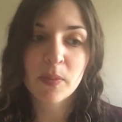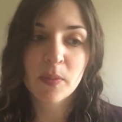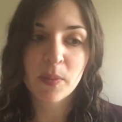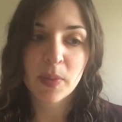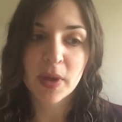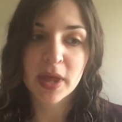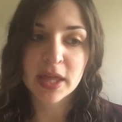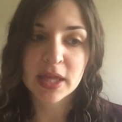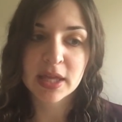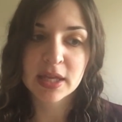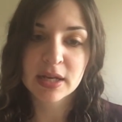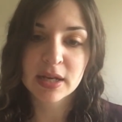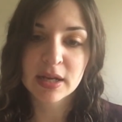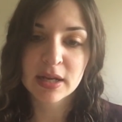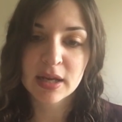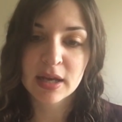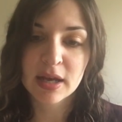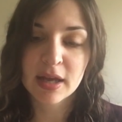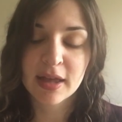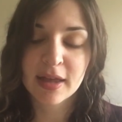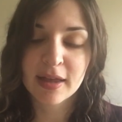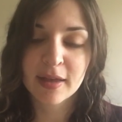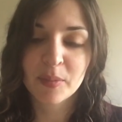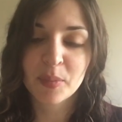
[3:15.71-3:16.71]
but
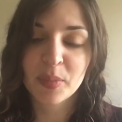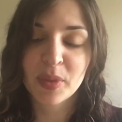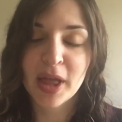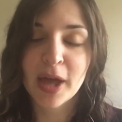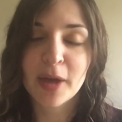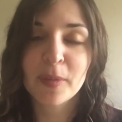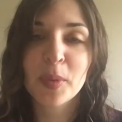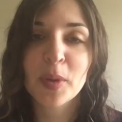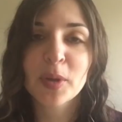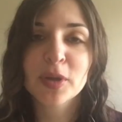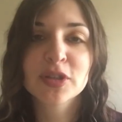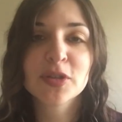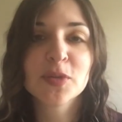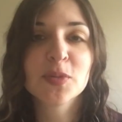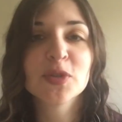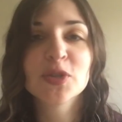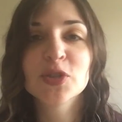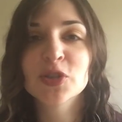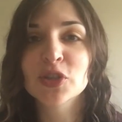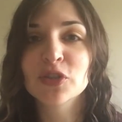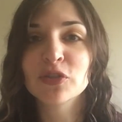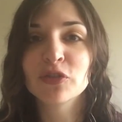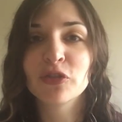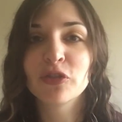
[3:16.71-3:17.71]
Black booktubers
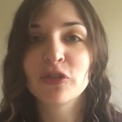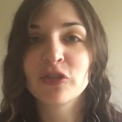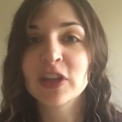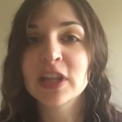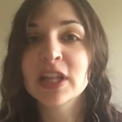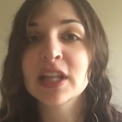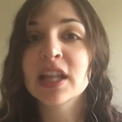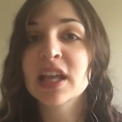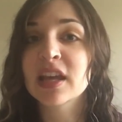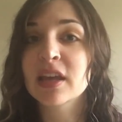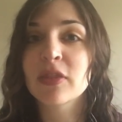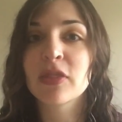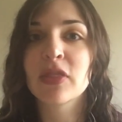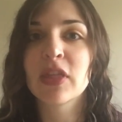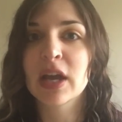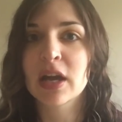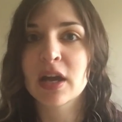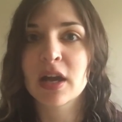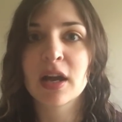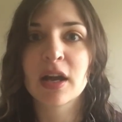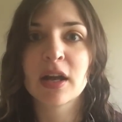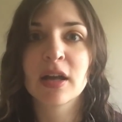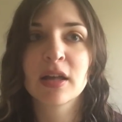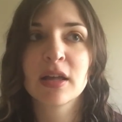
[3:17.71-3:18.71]
shouldn't feel like
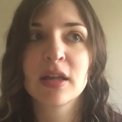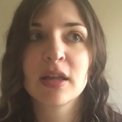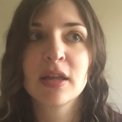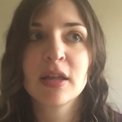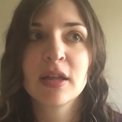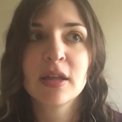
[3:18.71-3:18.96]
they're